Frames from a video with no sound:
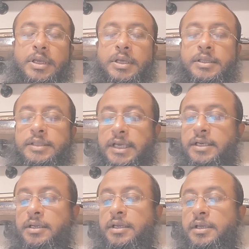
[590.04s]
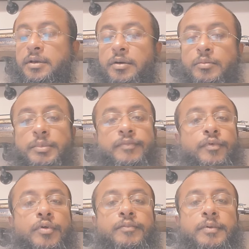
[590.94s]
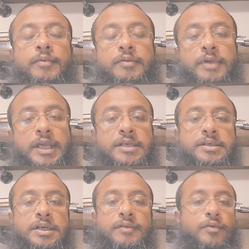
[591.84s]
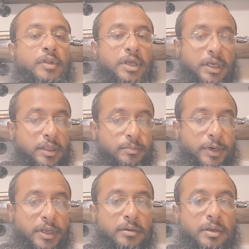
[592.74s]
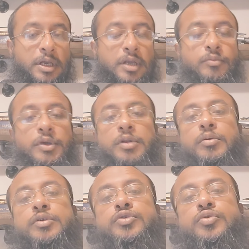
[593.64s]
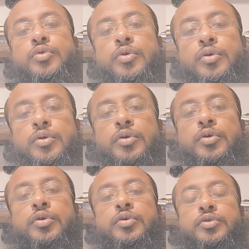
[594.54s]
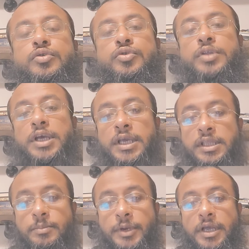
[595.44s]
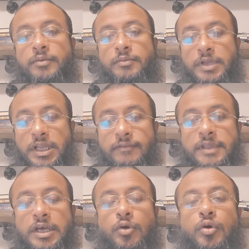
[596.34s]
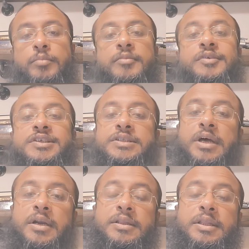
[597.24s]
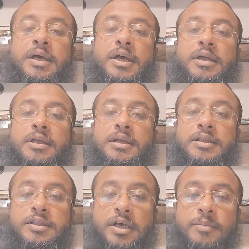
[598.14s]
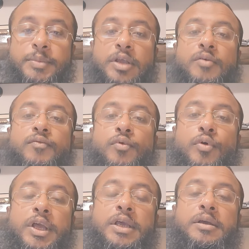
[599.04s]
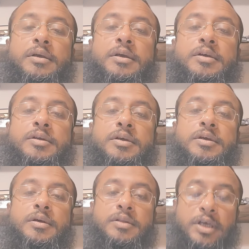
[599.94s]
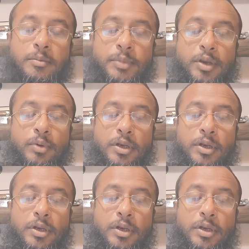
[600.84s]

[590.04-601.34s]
Then when we get ready for the Eid prayer, and we are going to go to the Eid prayer, when we leave the home, we start the takbir of going takbir while